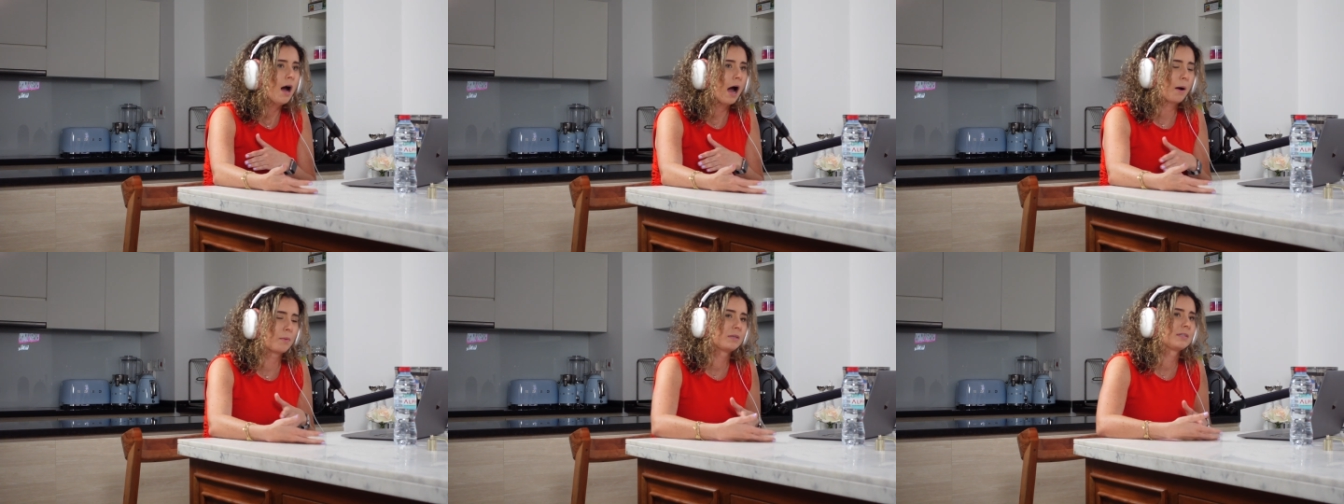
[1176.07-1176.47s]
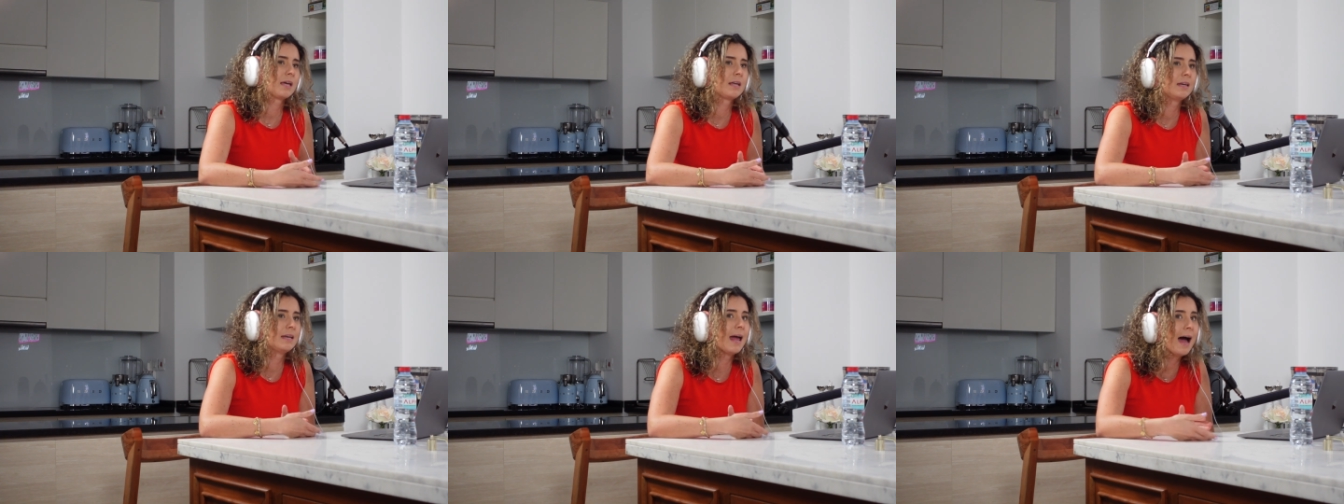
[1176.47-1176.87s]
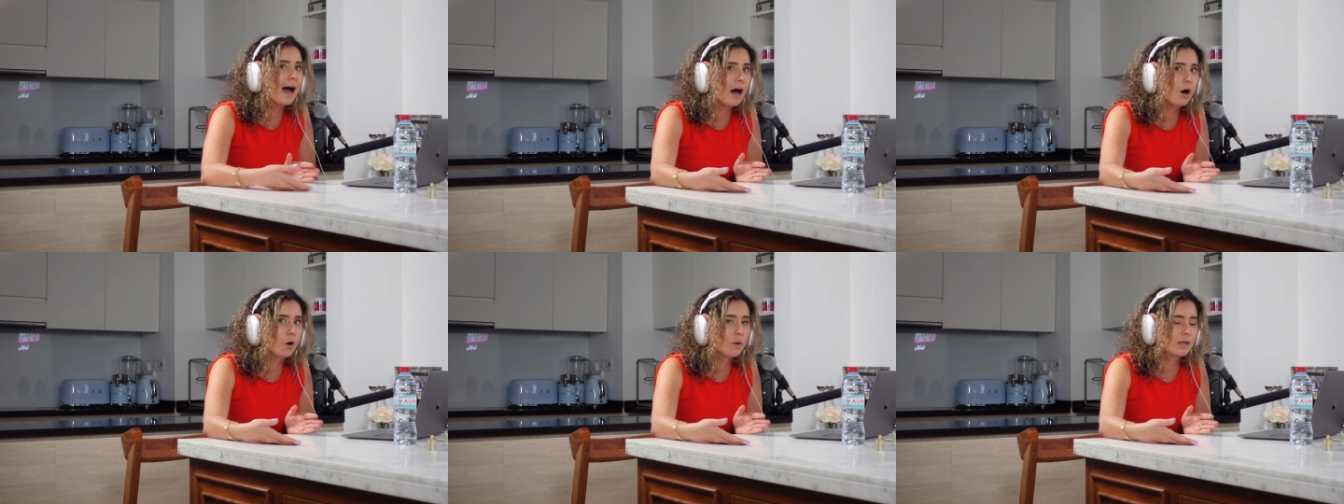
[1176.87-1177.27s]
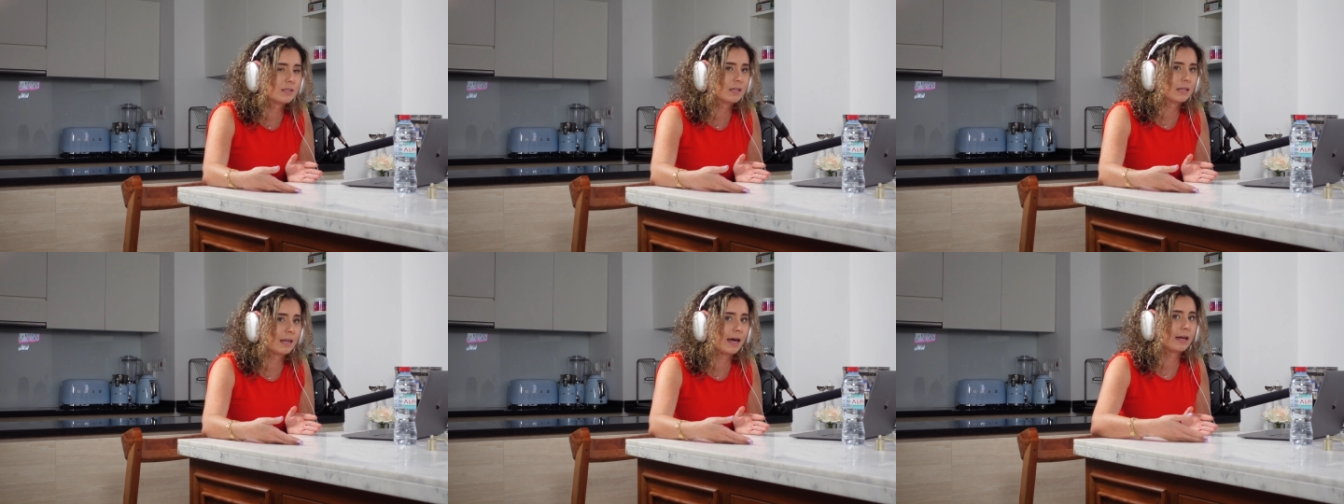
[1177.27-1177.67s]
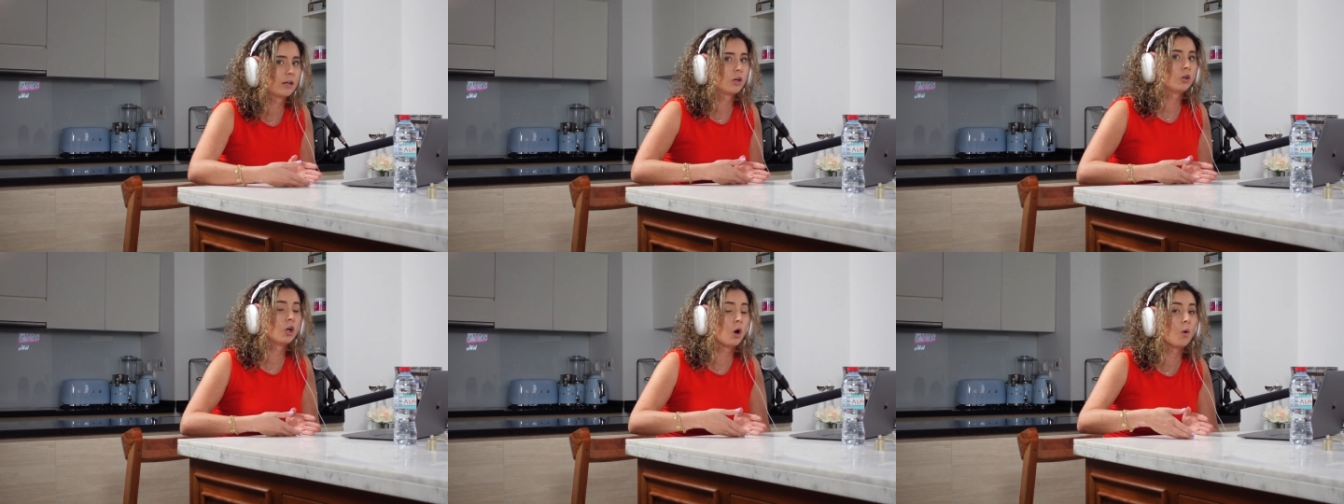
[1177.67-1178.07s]
I would say now, is it
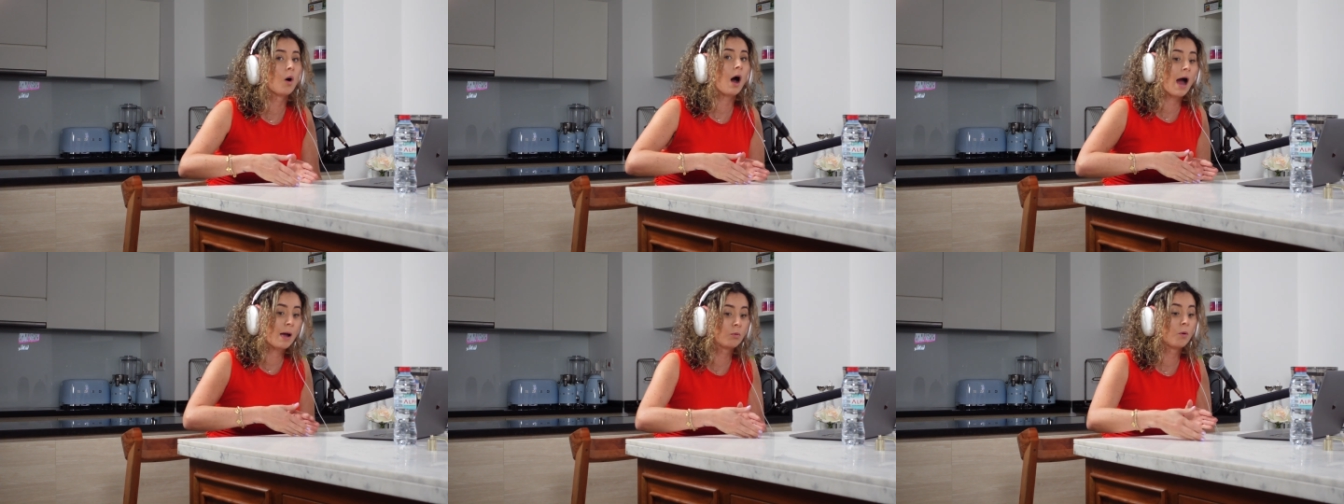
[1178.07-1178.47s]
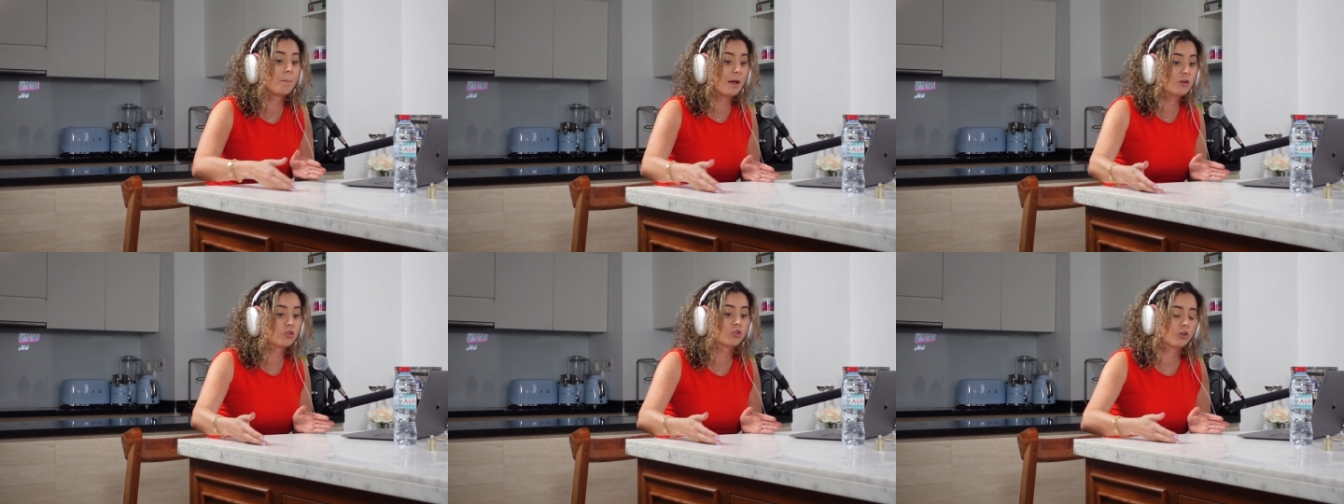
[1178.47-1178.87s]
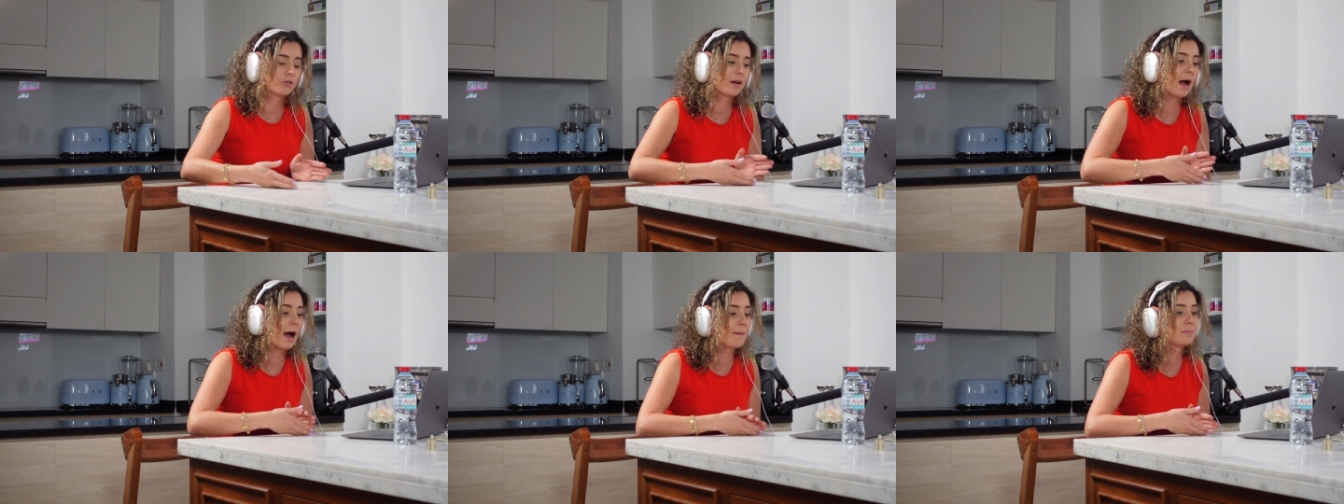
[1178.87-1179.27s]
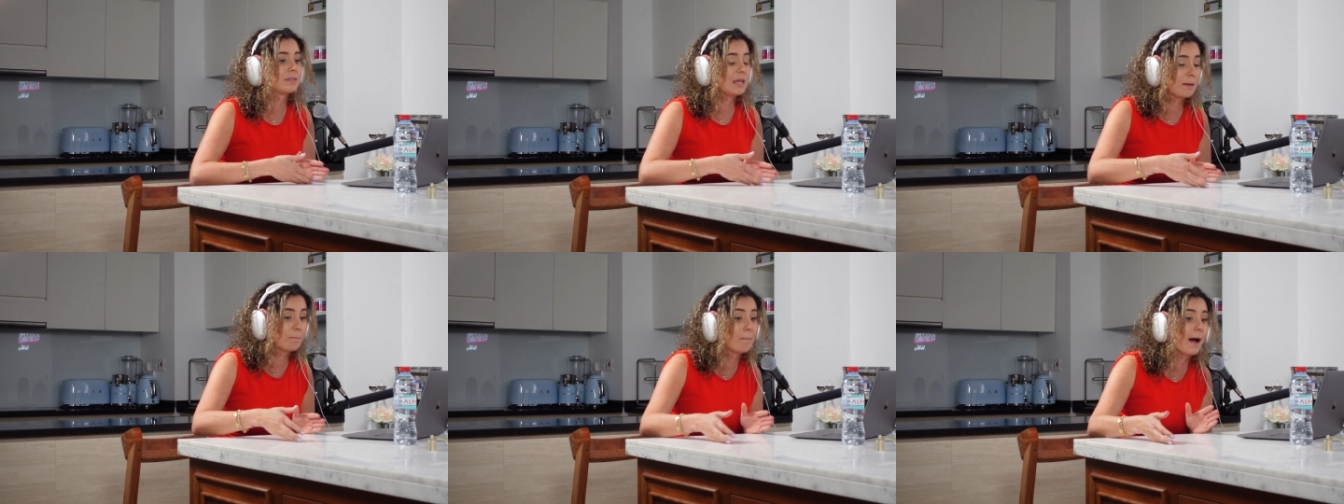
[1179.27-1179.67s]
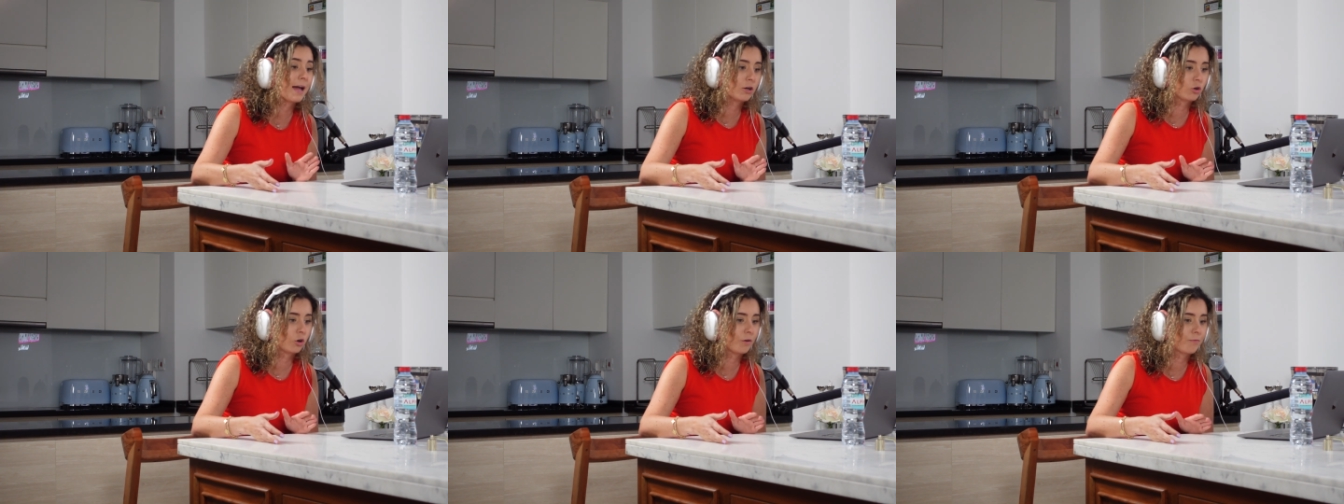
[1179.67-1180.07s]
like, no, I will make sure that I'm seeing
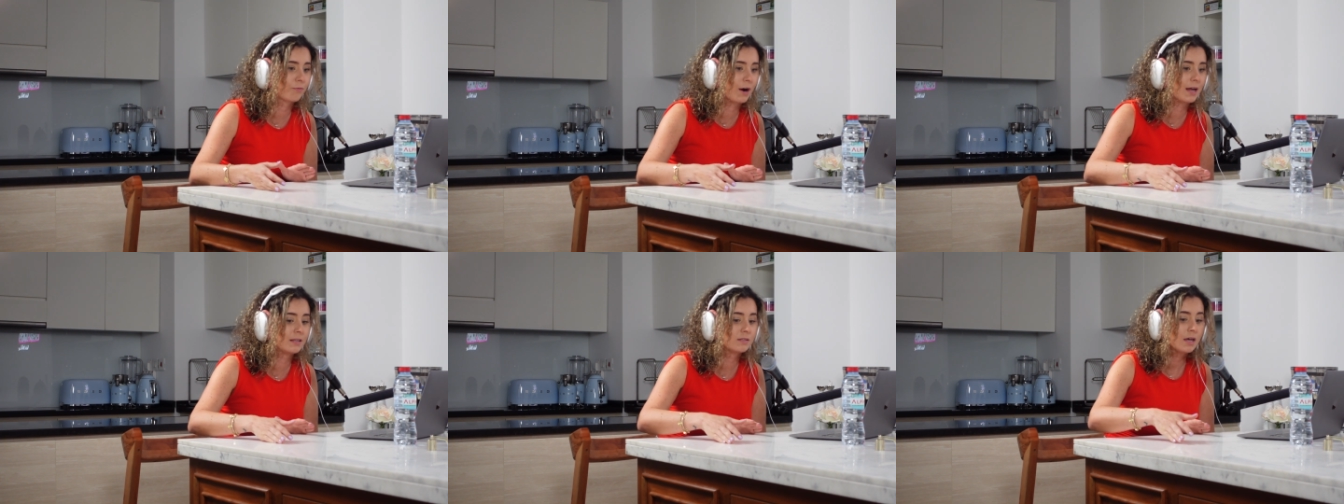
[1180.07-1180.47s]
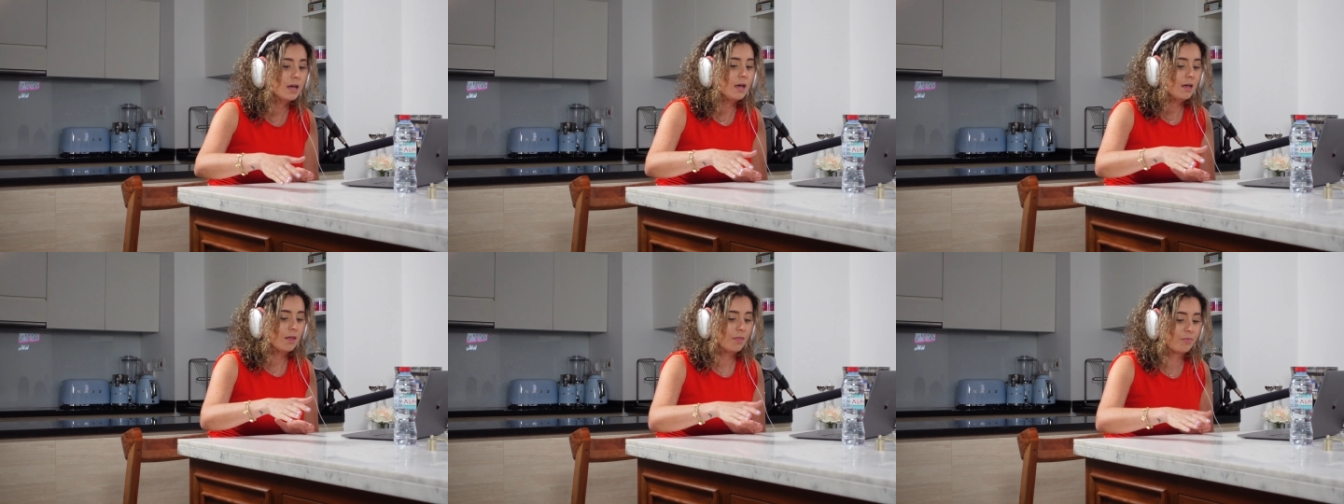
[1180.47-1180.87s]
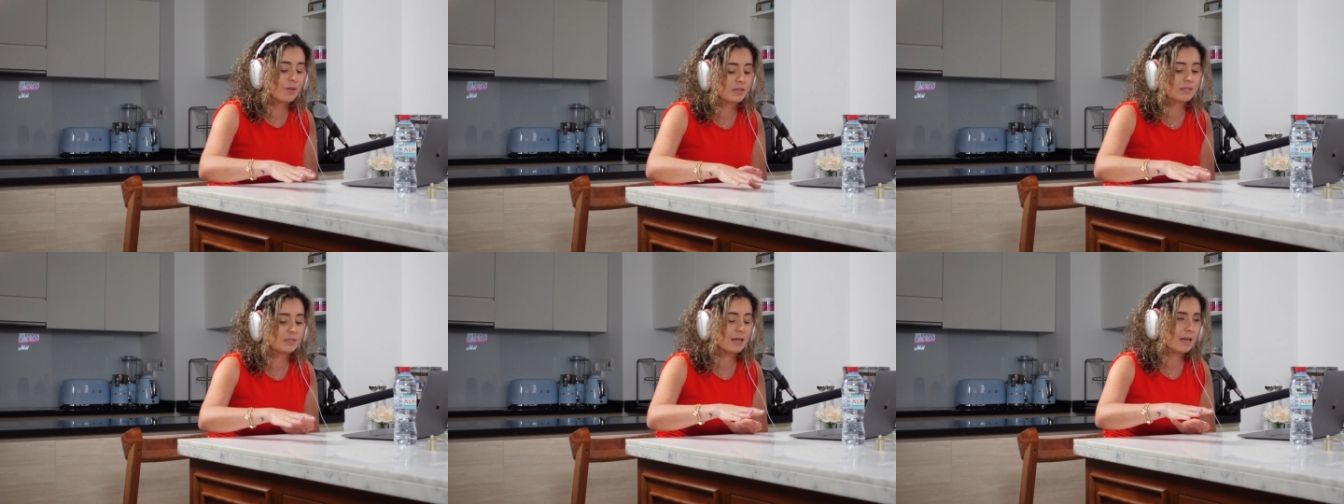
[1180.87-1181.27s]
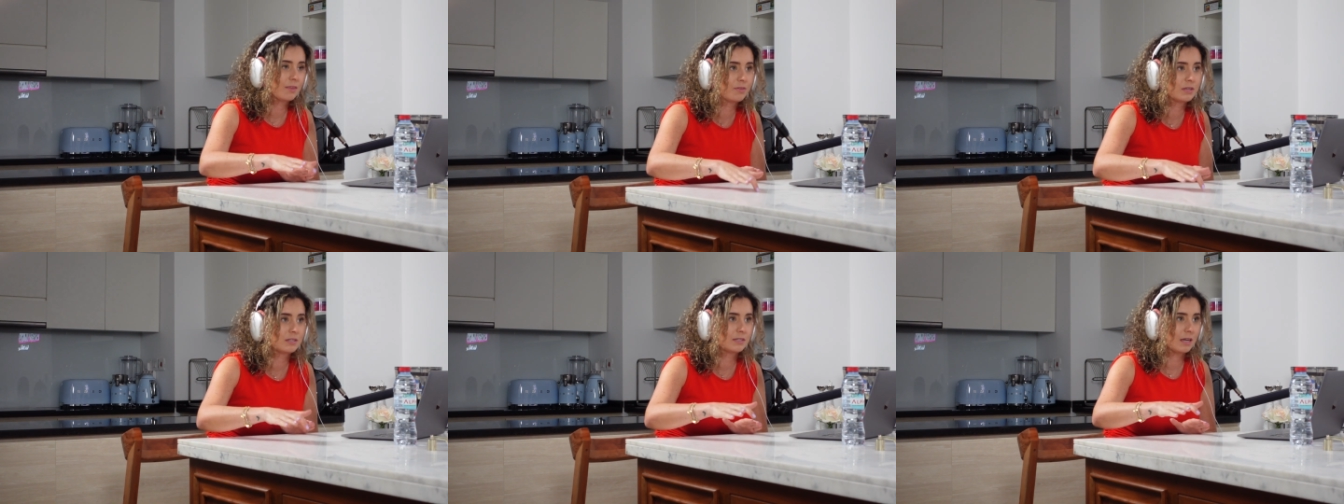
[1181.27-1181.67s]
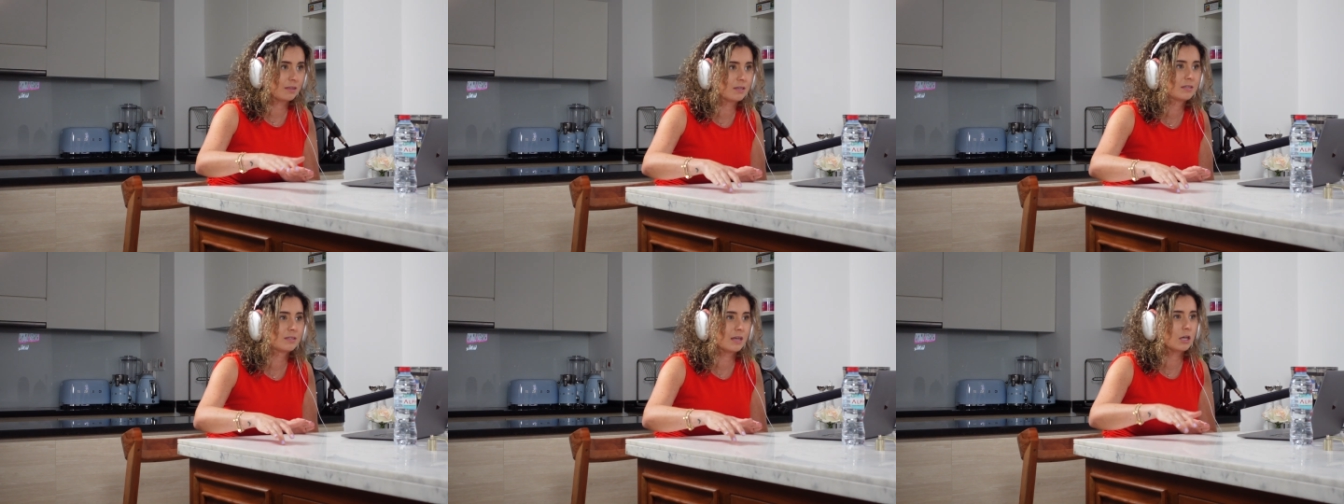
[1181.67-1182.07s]
my girlfriends this day, this day,
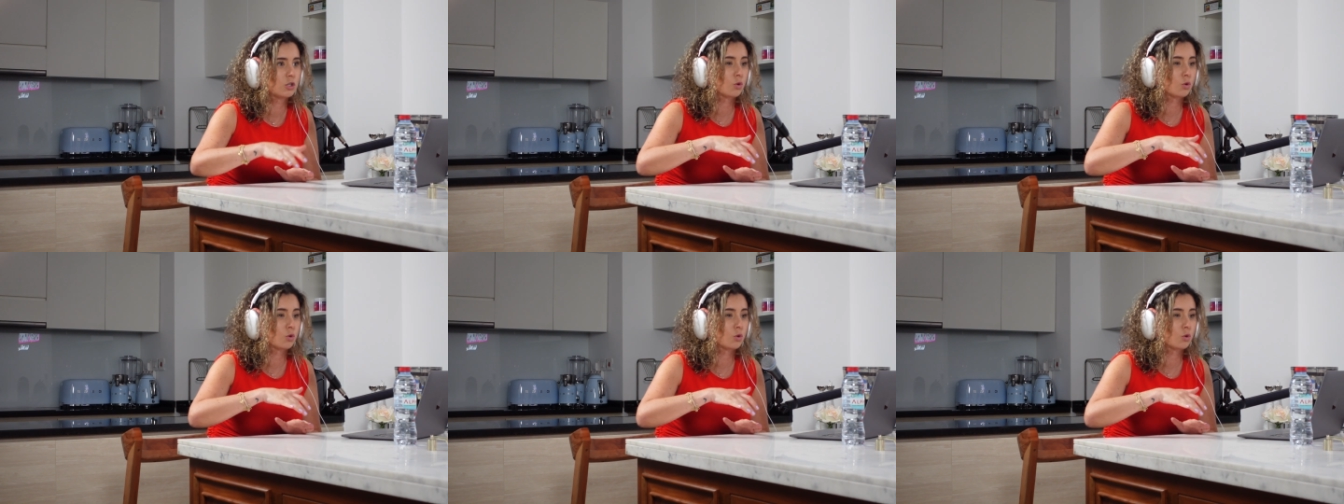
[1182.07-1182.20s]
this day.